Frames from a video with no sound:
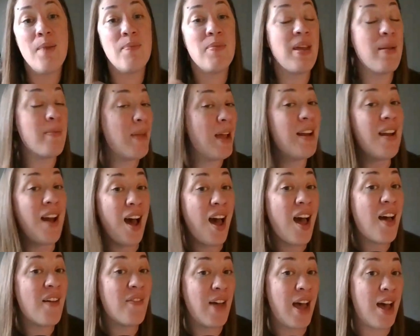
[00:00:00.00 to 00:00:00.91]
they may
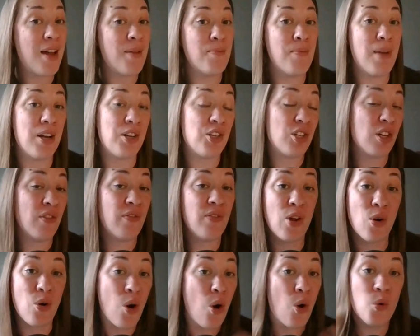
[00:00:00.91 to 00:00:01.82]
not have had much
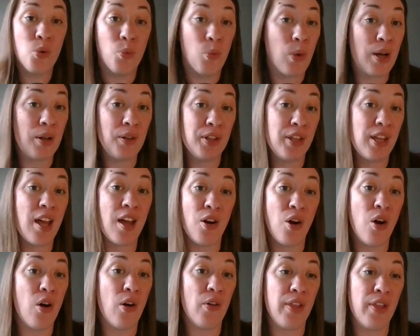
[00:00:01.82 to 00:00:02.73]
of their own wealth
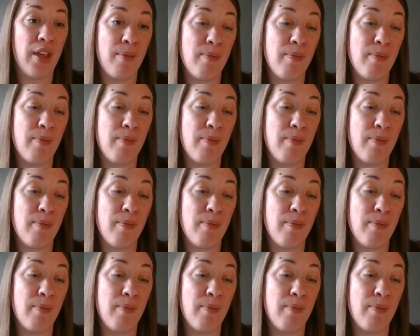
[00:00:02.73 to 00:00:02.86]
at all.